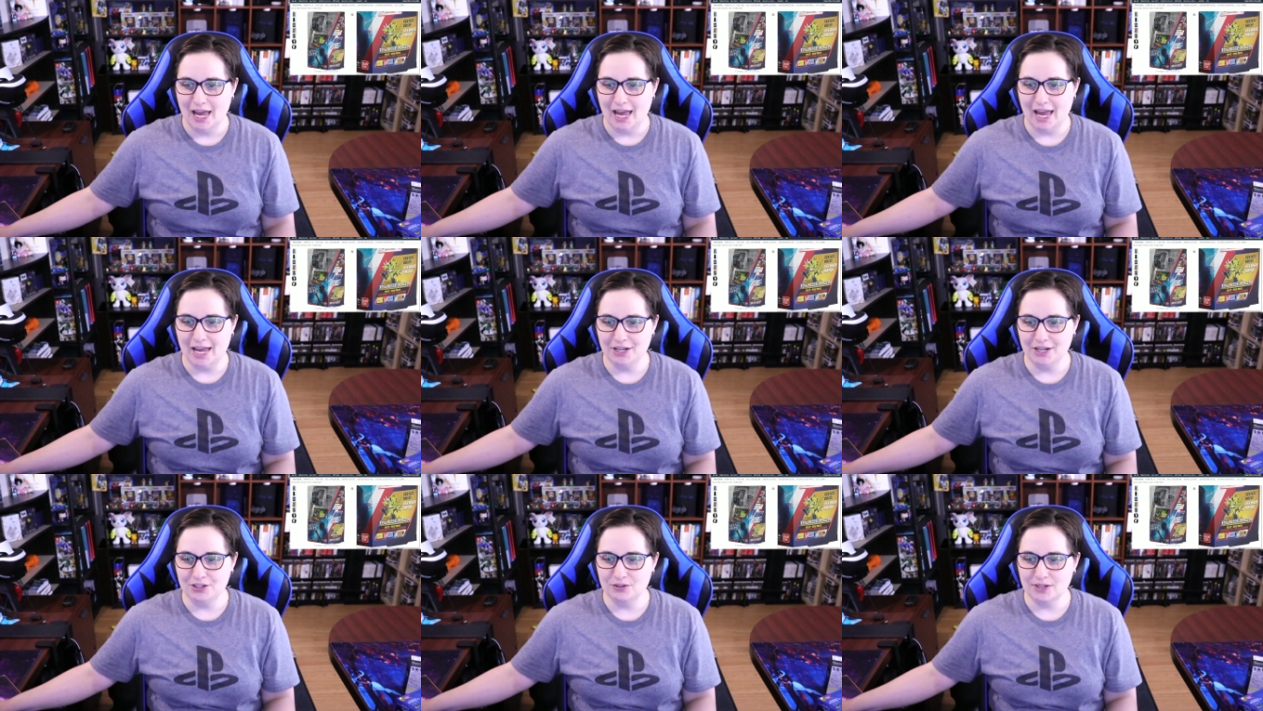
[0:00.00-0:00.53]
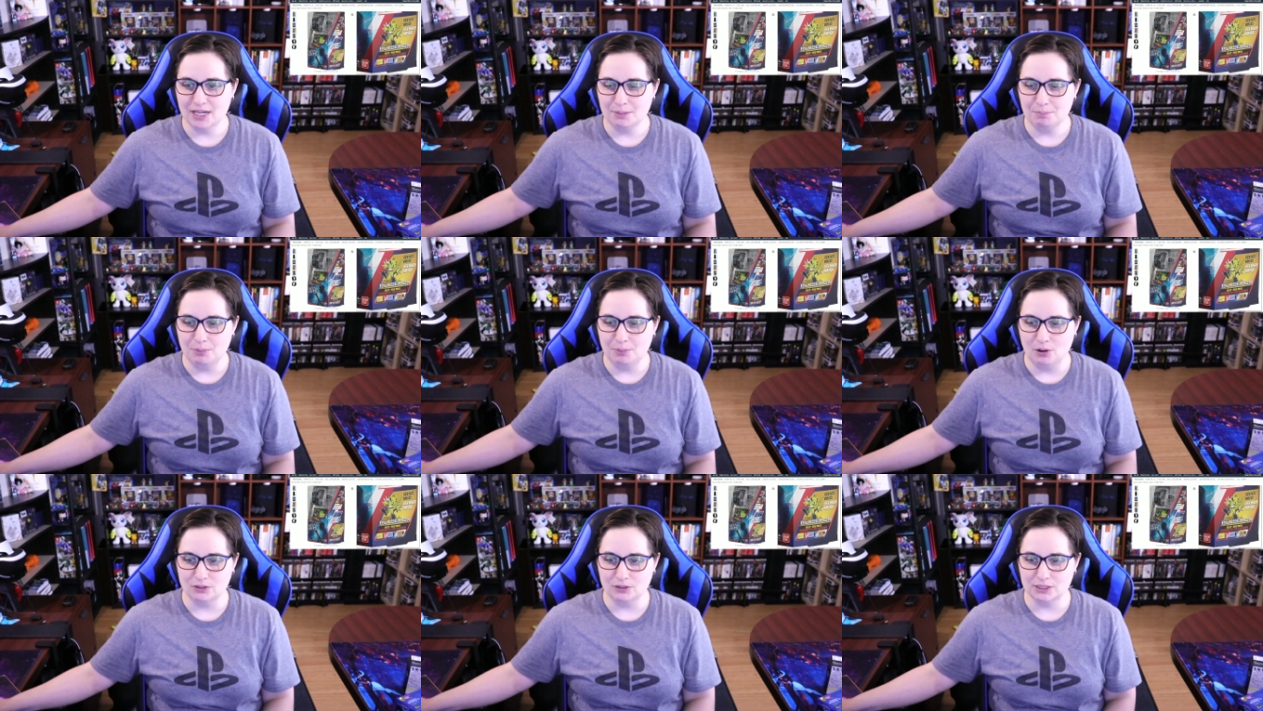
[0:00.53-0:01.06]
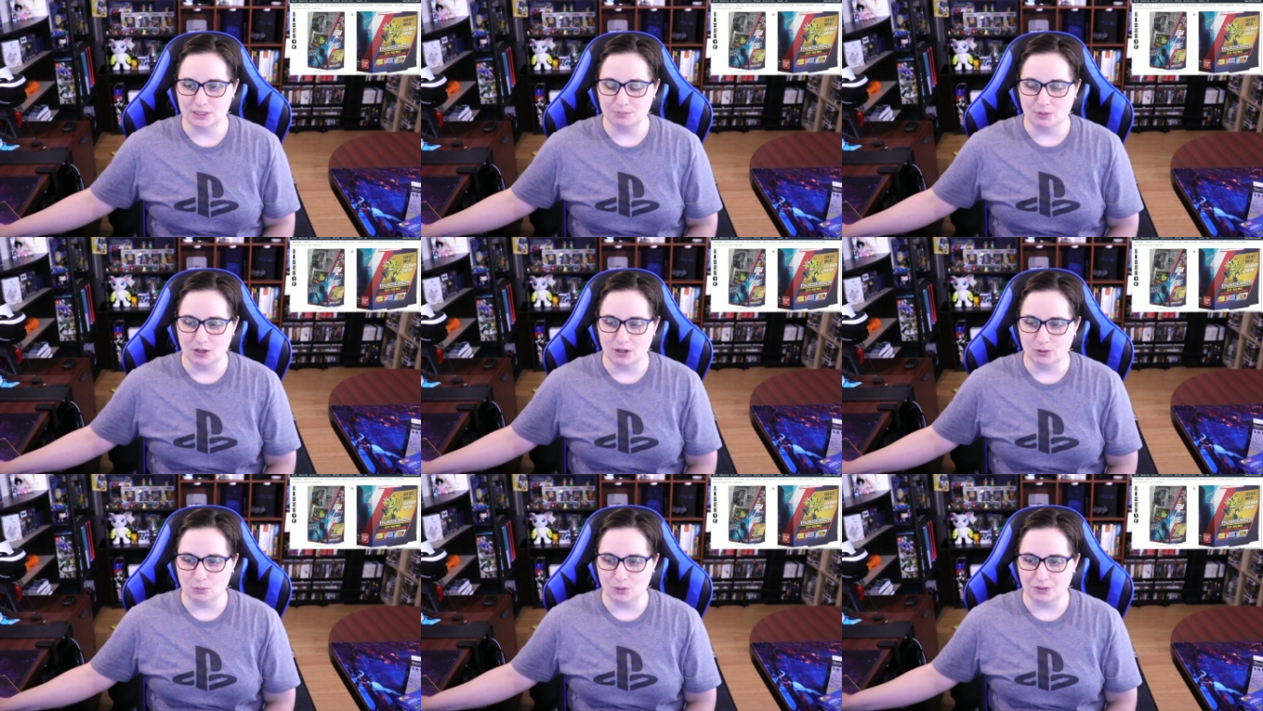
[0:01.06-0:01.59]
And you get
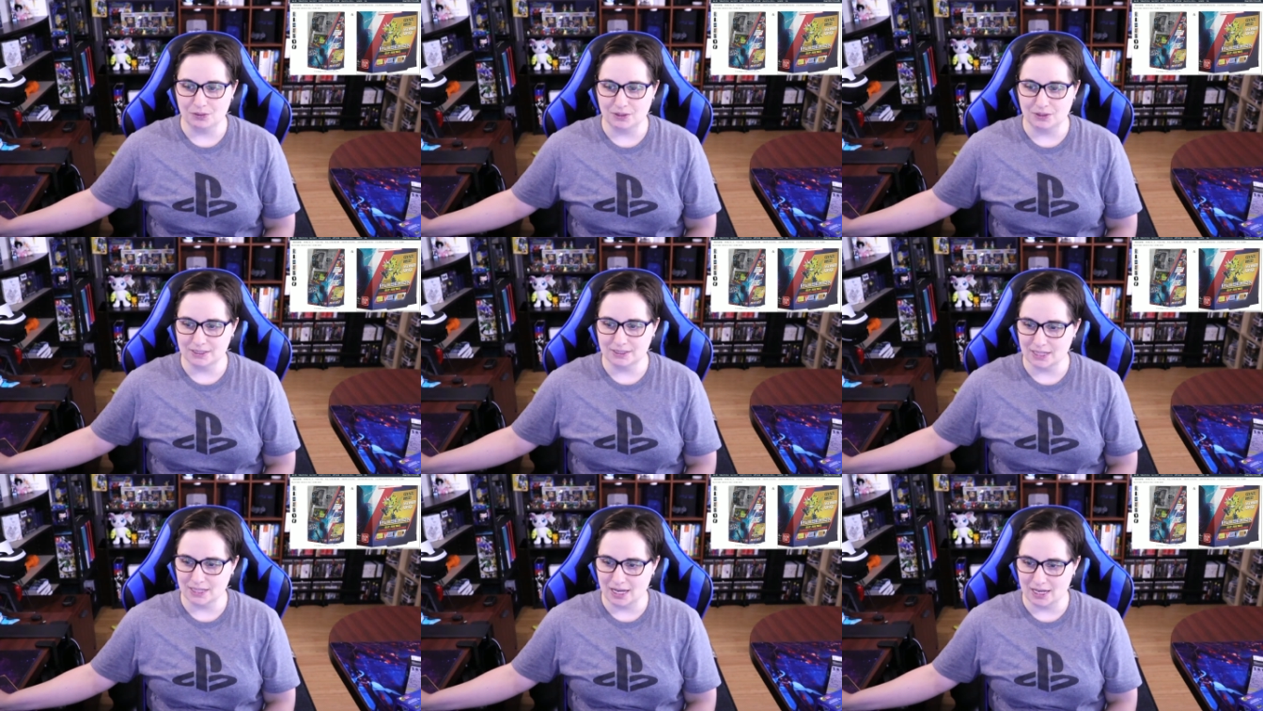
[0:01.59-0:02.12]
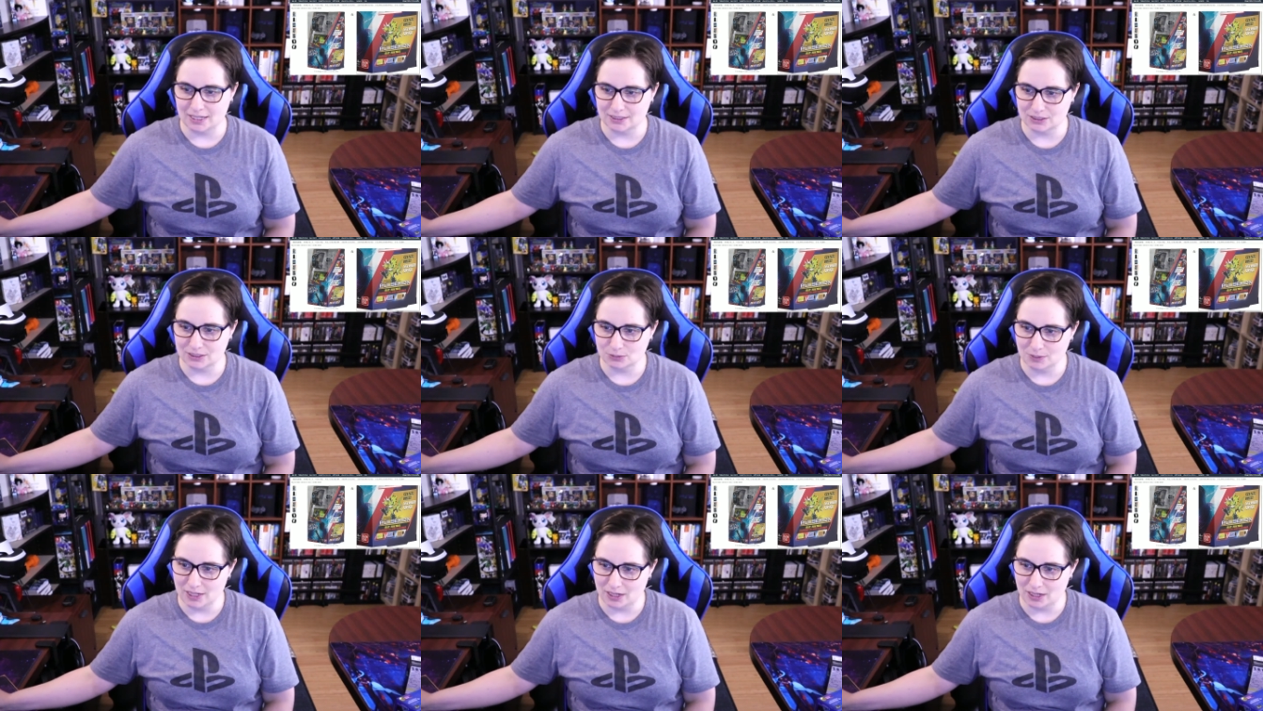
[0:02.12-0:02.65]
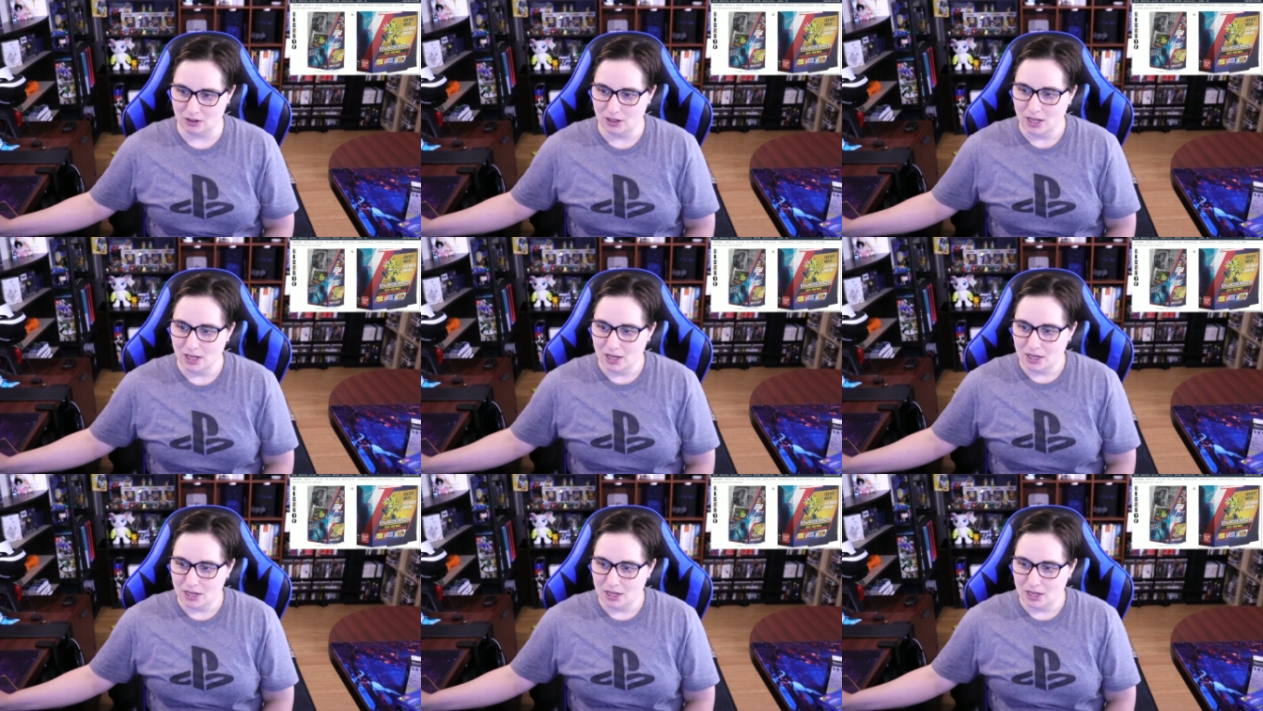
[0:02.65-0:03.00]
Pulsemon with this as well.